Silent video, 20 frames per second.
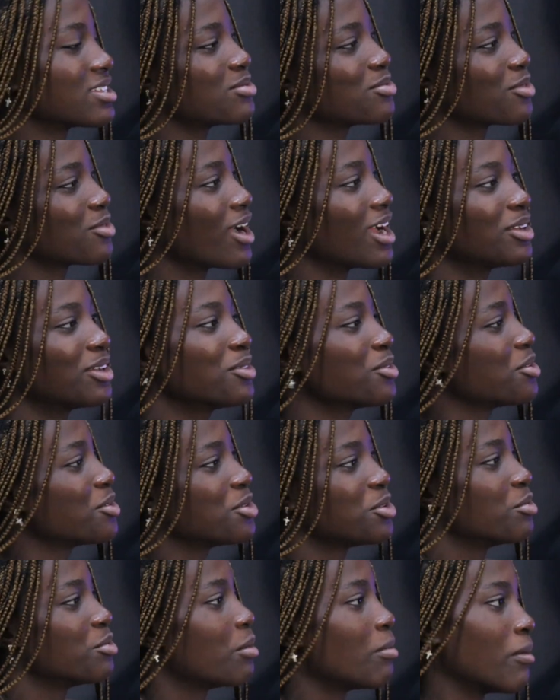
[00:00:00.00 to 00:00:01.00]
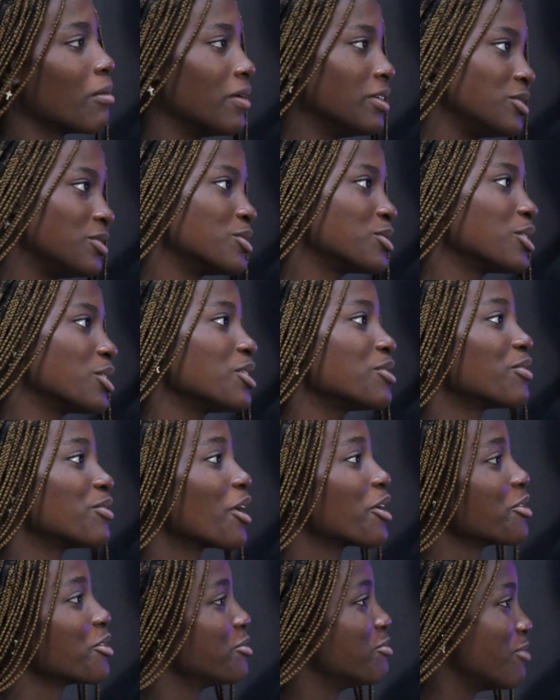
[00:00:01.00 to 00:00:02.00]
I'm I don't really remember my dream. So if I
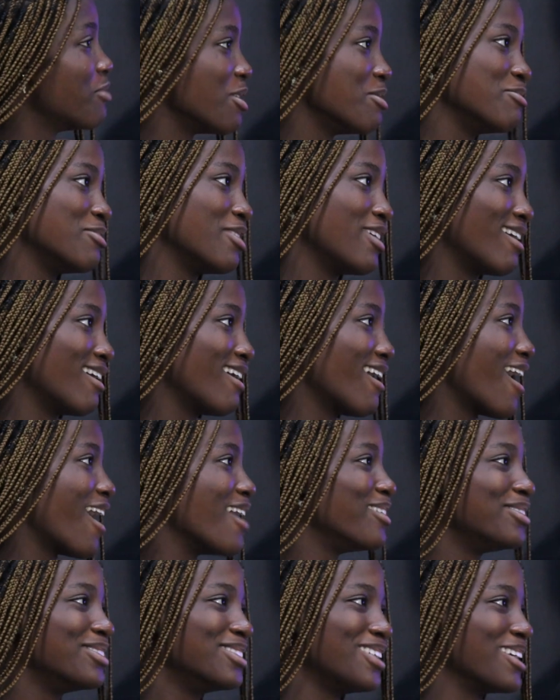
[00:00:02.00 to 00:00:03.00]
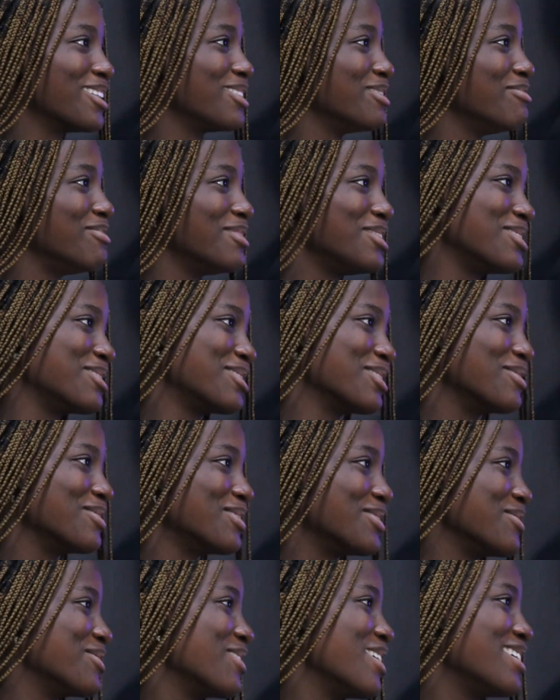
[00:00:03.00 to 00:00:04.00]
remember, I feel like it means
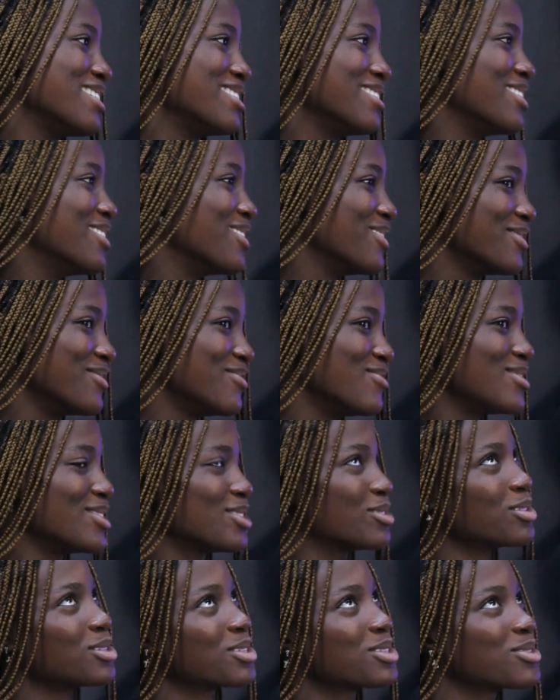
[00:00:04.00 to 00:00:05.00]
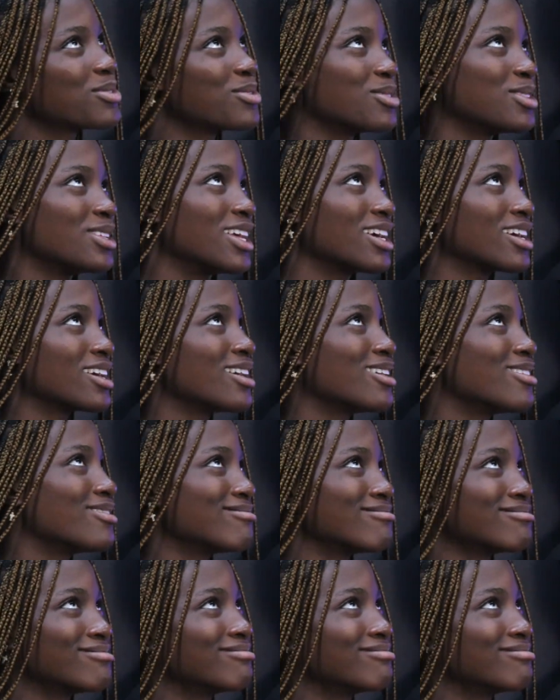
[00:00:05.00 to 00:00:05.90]
something right now. Because for like how